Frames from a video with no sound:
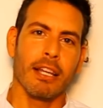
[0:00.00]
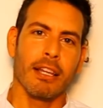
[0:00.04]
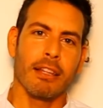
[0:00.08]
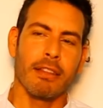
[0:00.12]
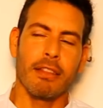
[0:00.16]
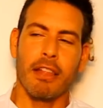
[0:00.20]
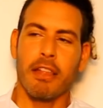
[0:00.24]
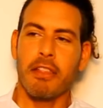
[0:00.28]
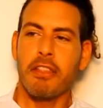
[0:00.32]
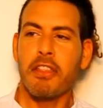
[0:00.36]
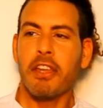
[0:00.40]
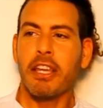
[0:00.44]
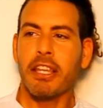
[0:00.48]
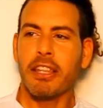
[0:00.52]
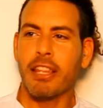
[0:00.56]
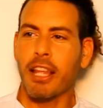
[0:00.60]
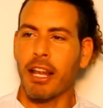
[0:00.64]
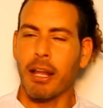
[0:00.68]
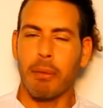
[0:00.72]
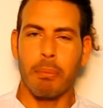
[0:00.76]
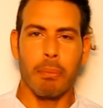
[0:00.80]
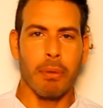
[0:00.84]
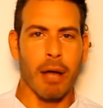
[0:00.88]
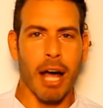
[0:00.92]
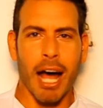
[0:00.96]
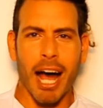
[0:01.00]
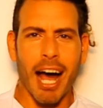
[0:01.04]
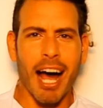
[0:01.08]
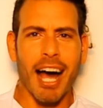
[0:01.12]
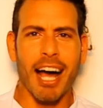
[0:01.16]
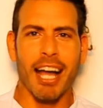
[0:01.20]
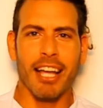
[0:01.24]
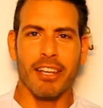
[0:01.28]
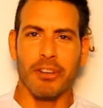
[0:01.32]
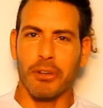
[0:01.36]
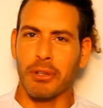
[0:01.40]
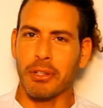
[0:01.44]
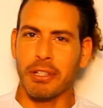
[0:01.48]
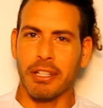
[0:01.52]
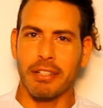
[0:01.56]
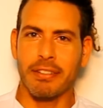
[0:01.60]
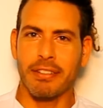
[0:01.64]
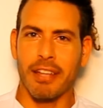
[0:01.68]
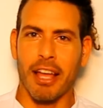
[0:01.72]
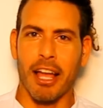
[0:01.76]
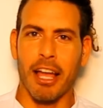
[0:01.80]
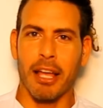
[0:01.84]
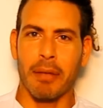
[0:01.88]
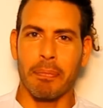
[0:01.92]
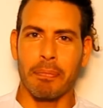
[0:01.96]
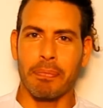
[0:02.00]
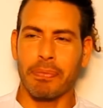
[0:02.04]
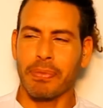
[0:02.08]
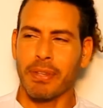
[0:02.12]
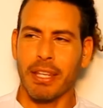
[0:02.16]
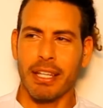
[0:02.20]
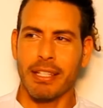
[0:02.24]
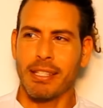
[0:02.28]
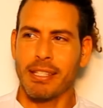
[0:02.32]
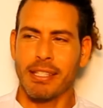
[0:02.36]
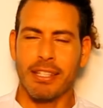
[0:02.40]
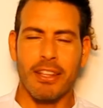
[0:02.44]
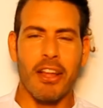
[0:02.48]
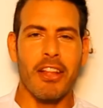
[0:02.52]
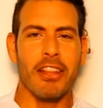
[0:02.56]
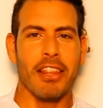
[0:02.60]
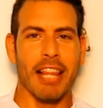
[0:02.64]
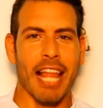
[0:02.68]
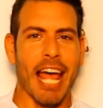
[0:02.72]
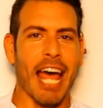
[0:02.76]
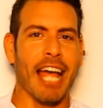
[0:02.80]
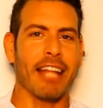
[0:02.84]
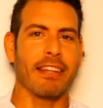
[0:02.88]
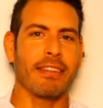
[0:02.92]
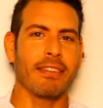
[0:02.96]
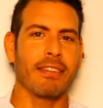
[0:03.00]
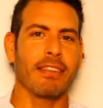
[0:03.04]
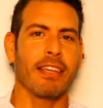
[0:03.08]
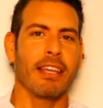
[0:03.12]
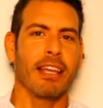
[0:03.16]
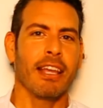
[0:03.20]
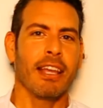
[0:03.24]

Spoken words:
They think that I'm high all the time. It's not that.